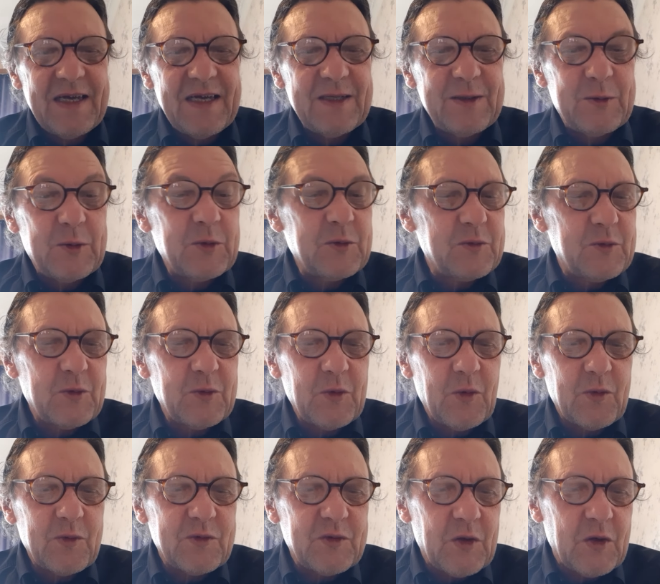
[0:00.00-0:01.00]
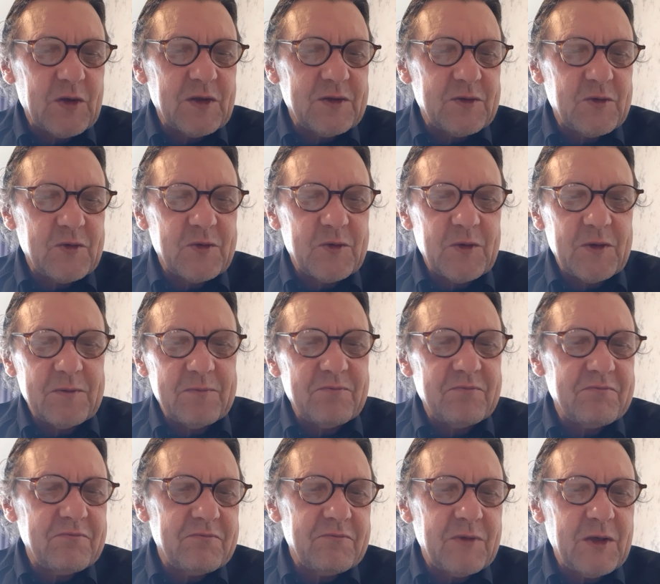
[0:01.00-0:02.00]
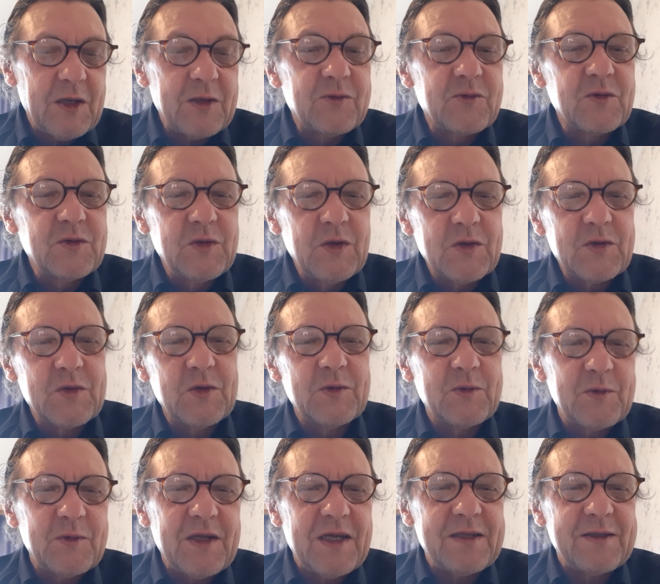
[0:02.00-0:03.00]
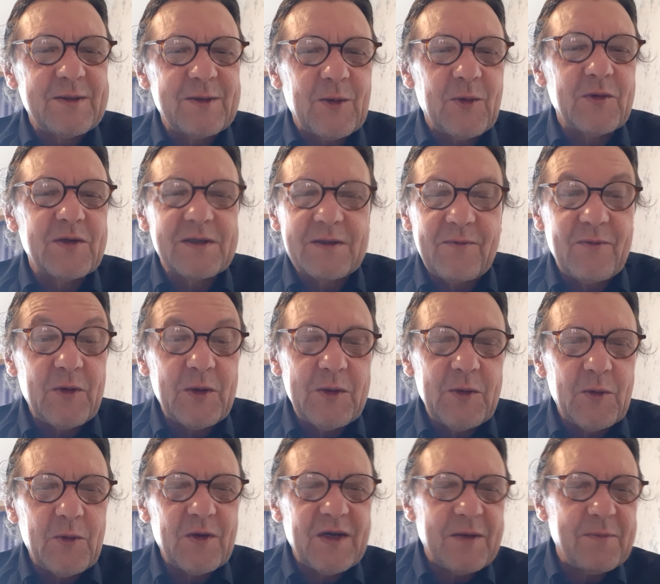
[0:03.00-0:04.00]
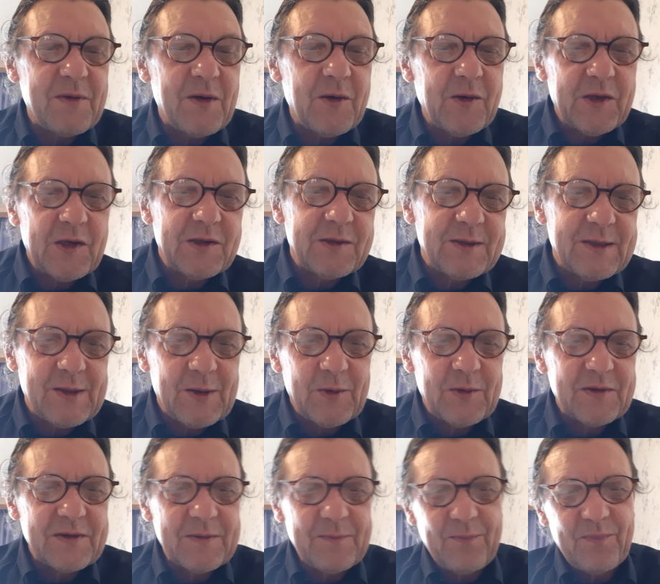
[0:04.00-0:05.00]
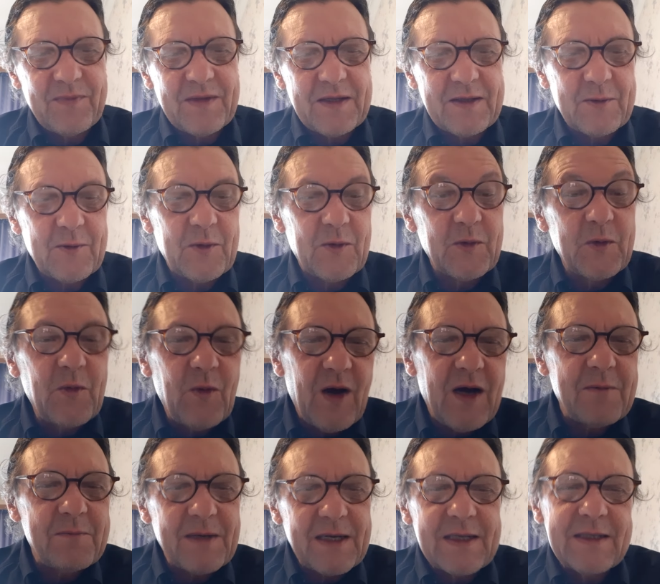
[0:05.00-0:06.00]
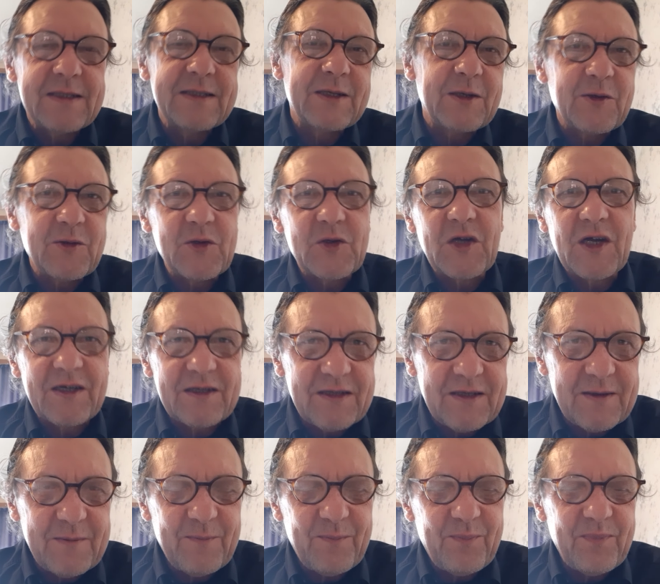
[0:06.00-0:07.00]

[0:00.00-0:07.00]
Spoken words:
It's an old song. It's just an introduction to that song. It's a very old American song. It's called You Are My Sunshine.